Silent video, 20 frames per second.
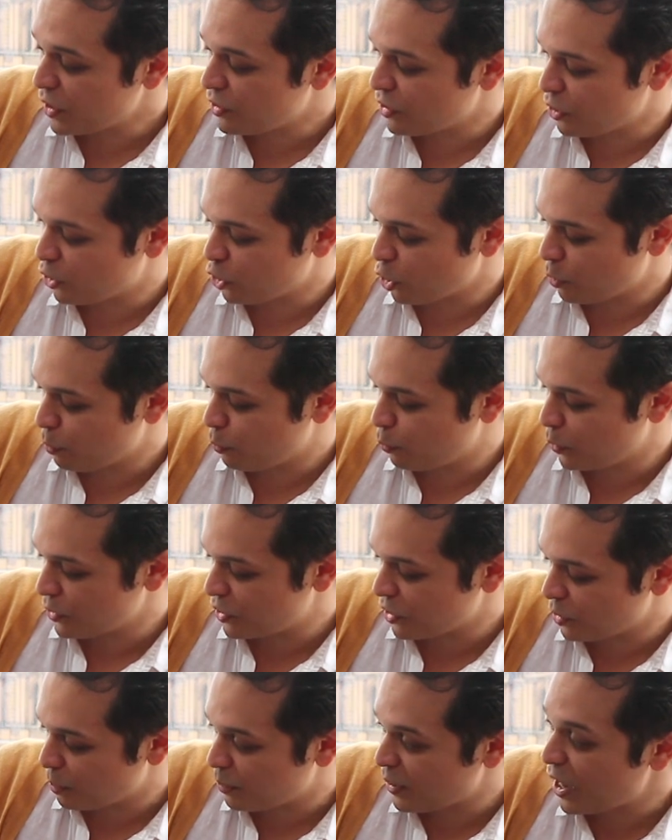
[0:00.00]
recent job
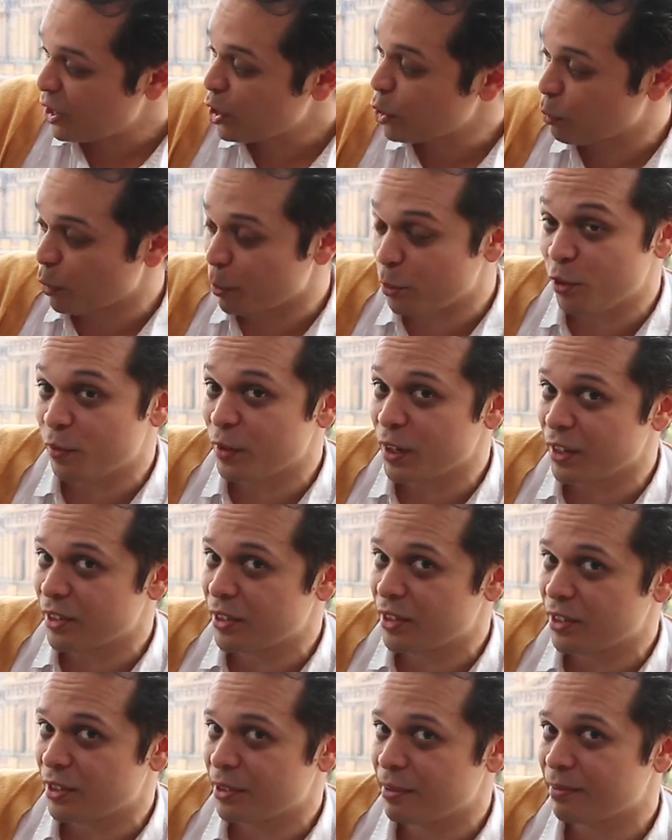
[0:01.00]
was as a piano
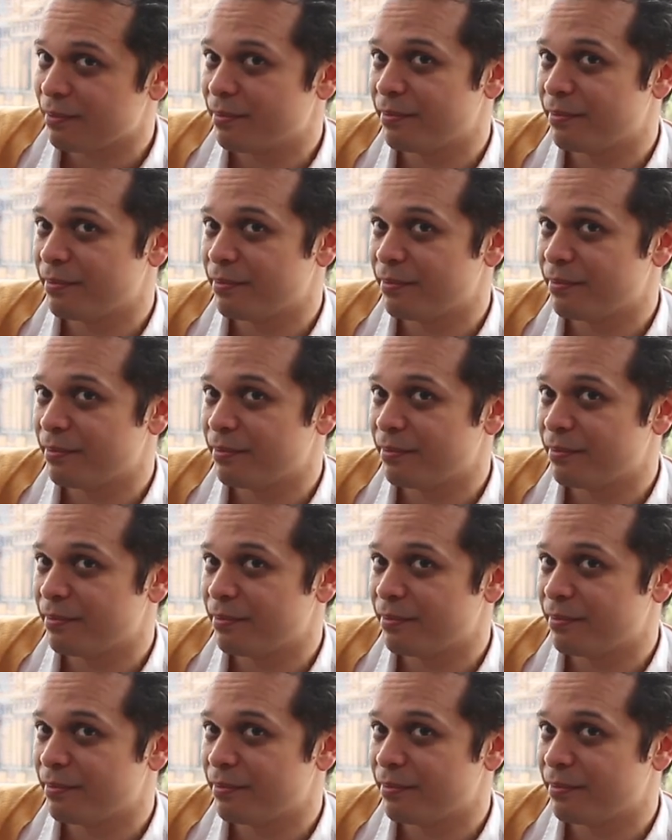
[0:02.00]
removalist.